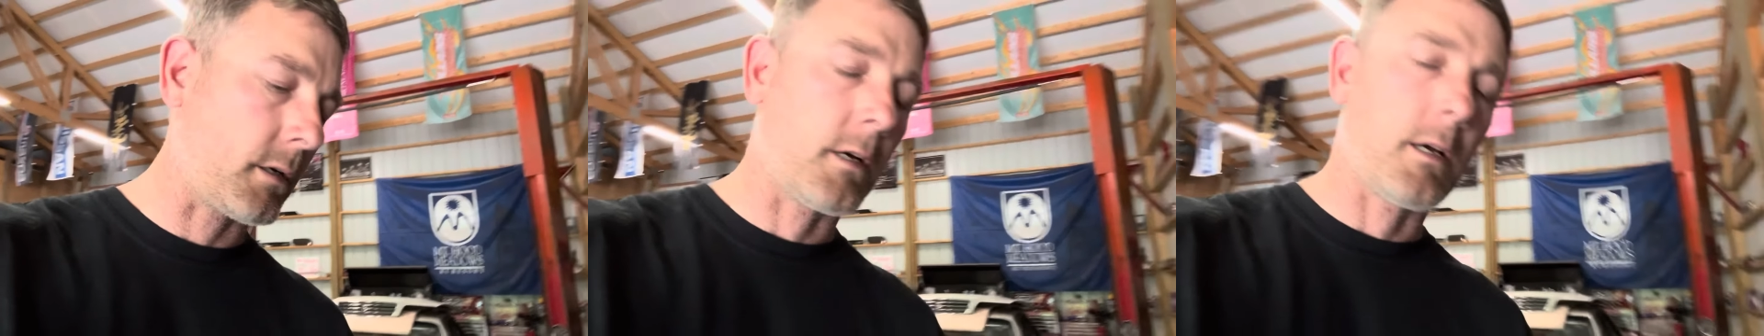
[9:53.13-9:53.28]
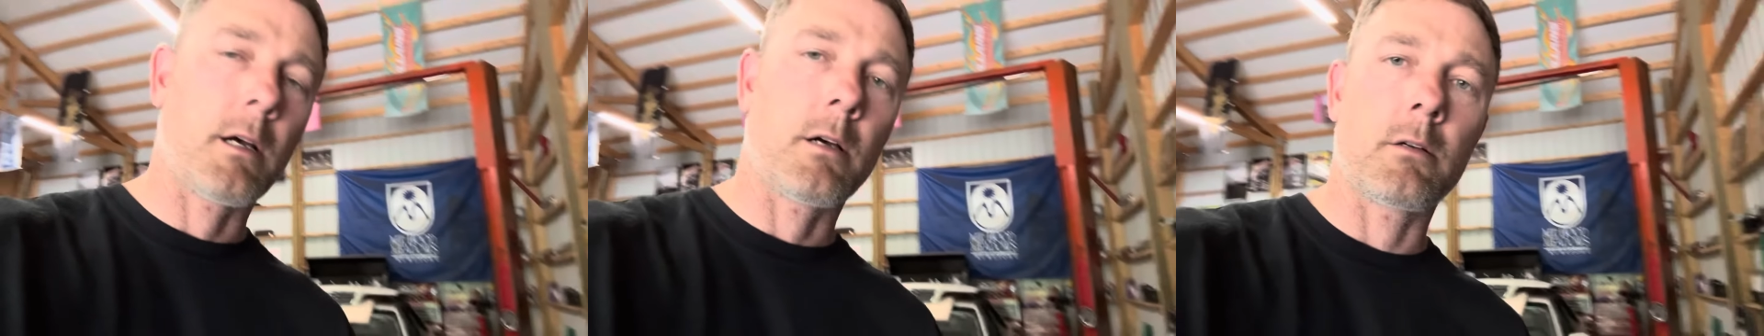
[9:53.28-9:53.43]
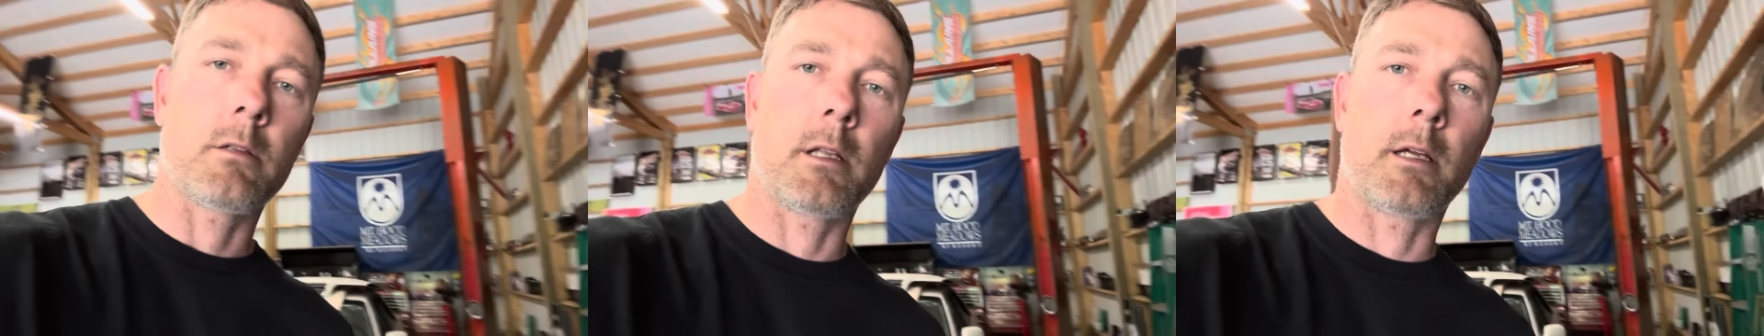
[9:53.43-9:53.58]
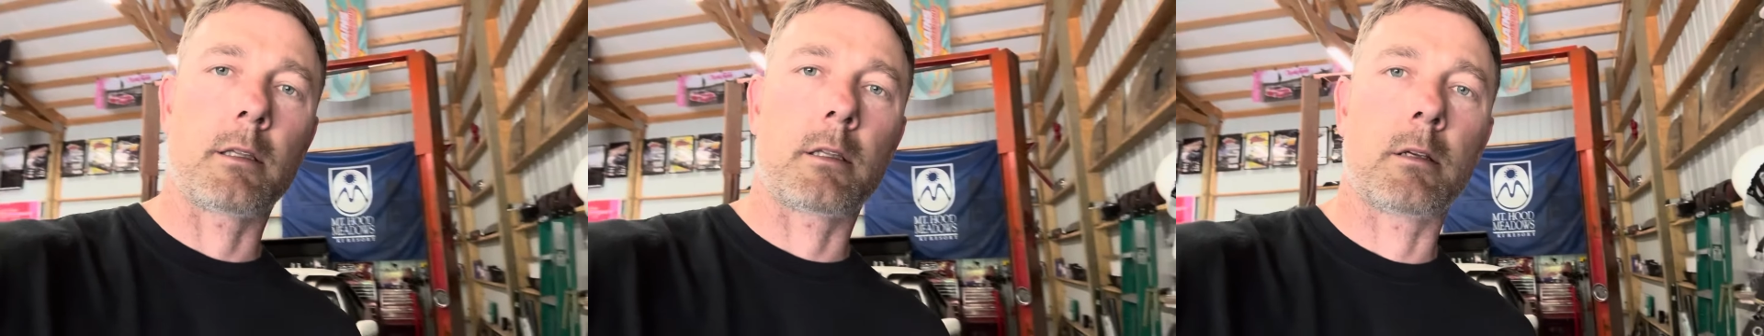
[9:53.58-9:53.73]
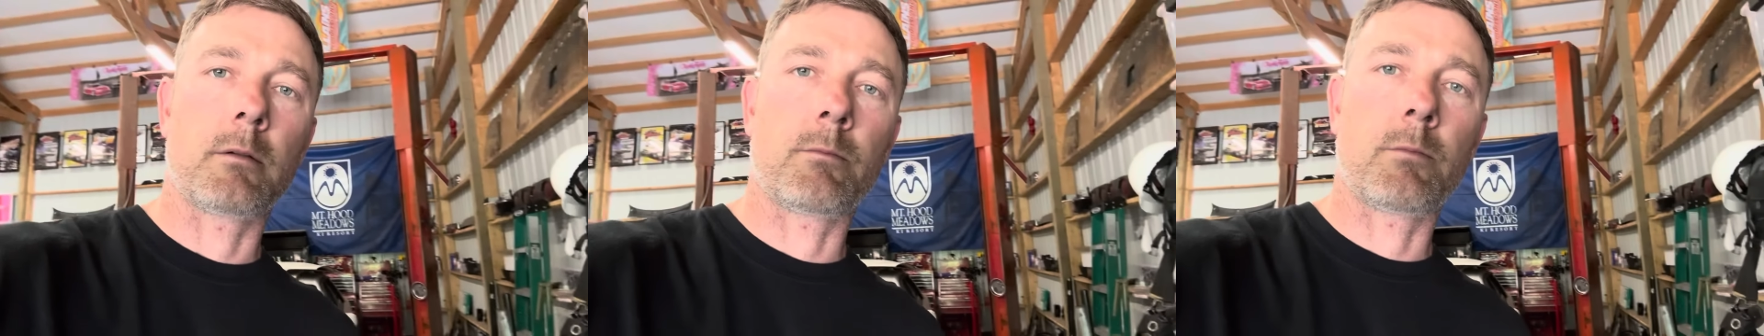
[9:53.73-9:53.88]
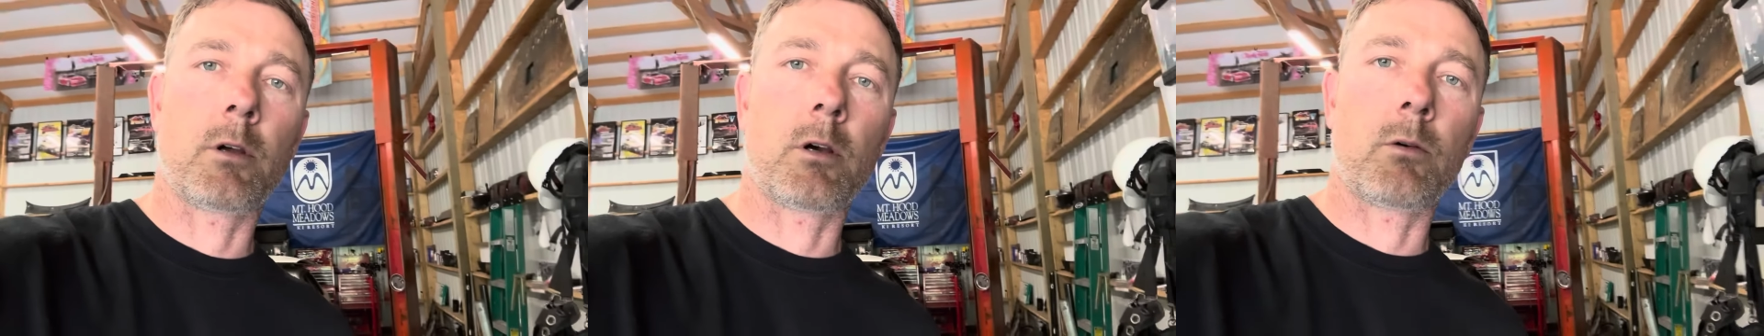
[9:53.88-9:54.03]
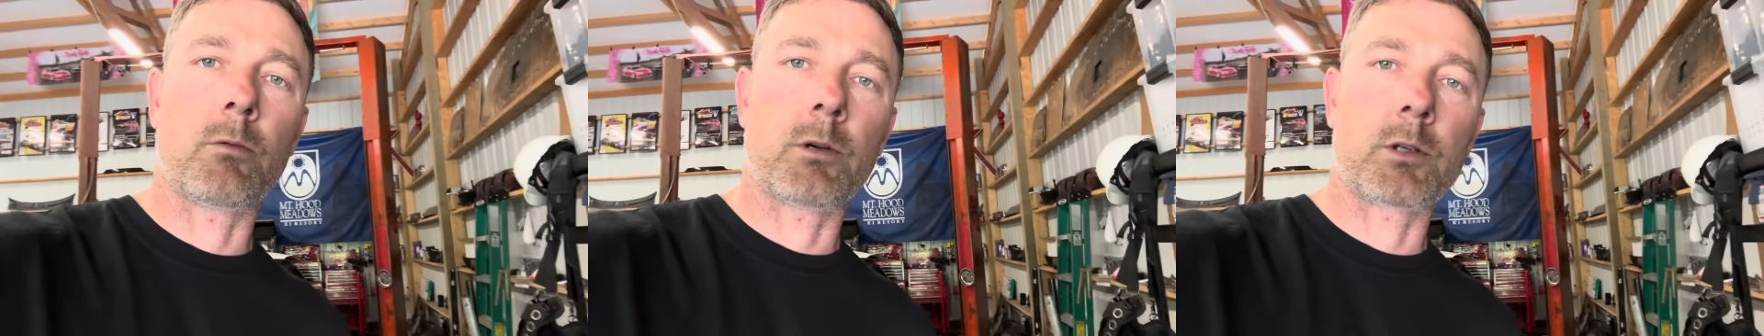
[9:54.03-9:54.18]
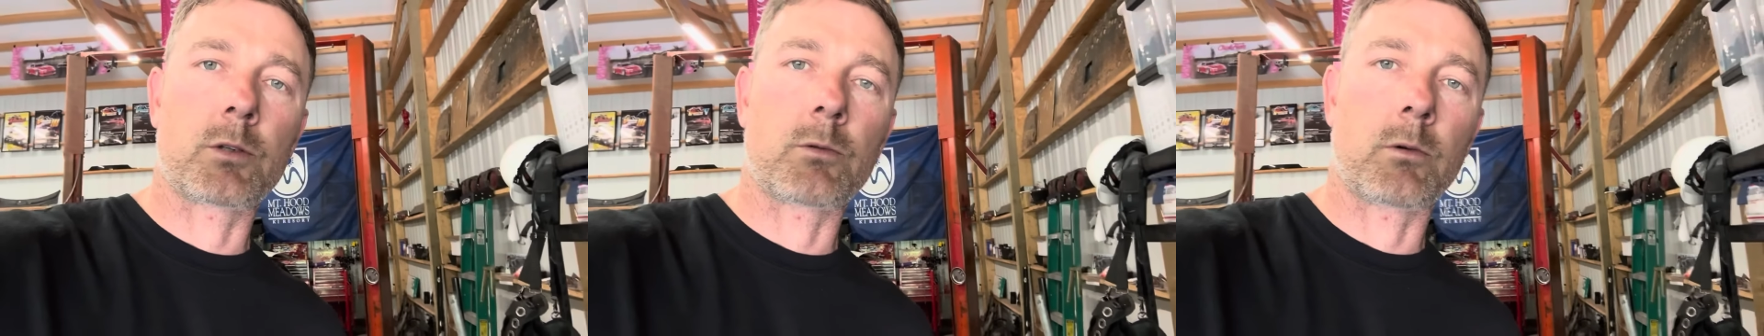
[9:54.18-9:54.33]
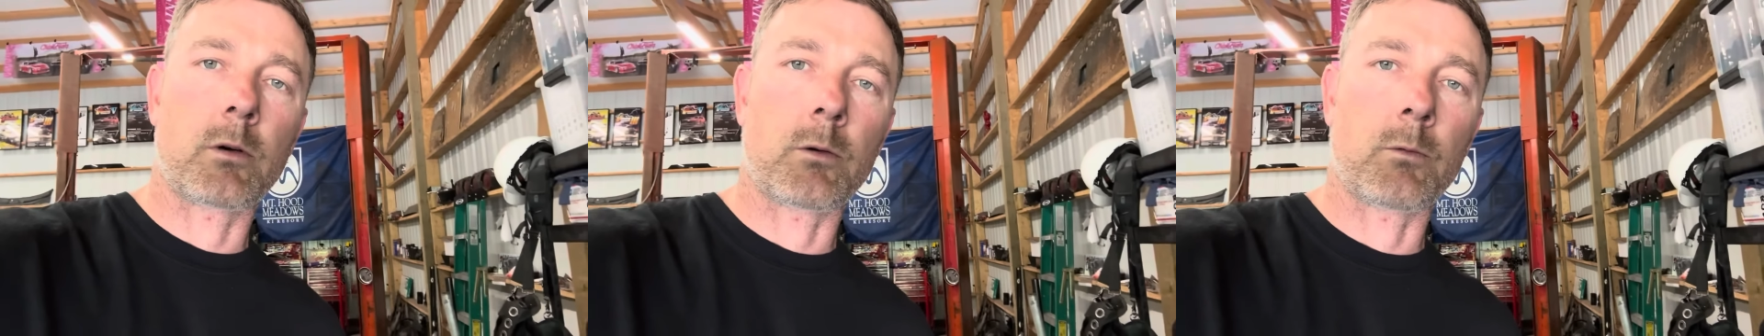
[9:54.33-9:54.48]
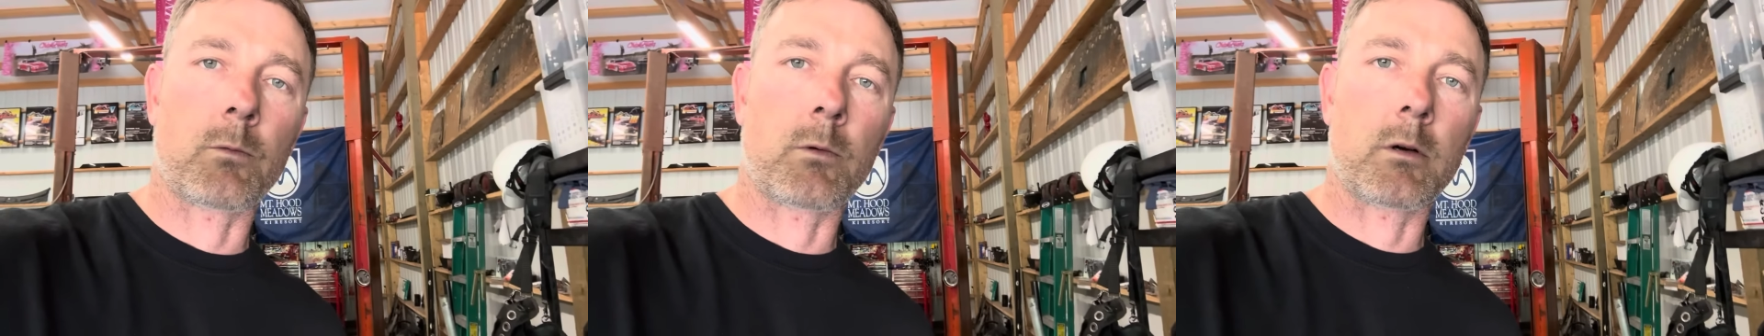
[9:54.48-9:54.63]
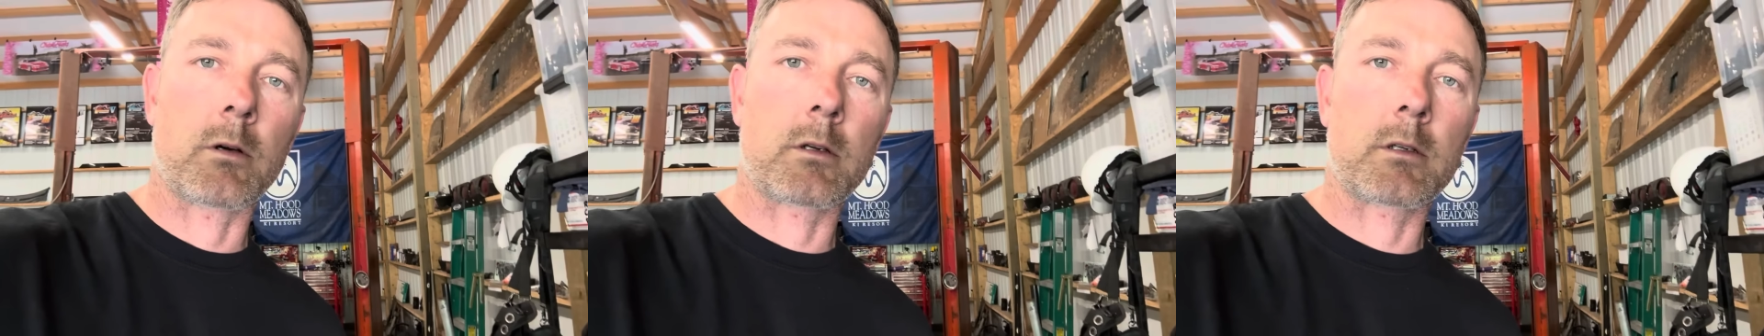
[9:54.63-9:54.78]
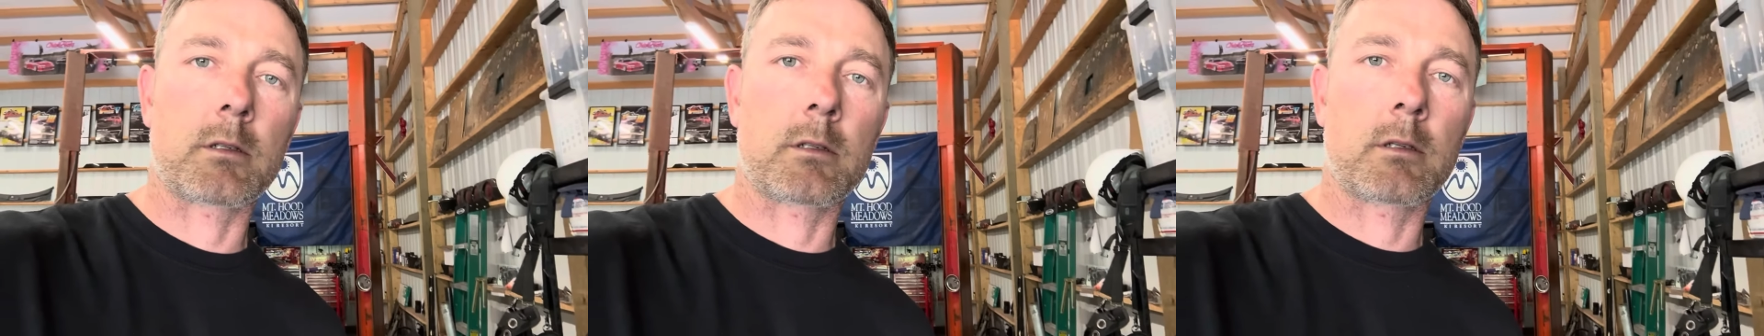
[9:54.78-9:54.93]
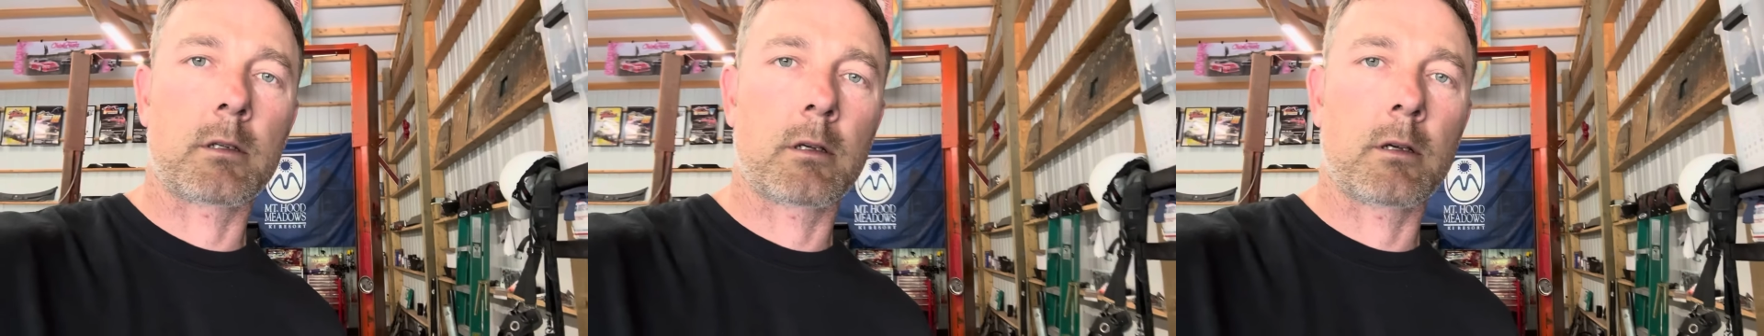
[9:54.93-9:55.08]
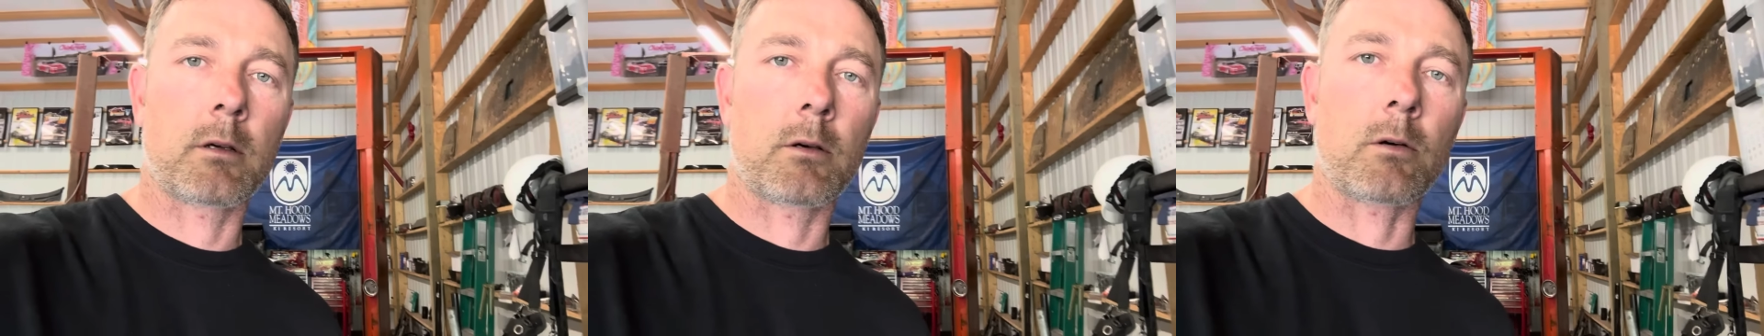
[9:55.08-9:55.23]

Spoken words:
I'll let them know which one works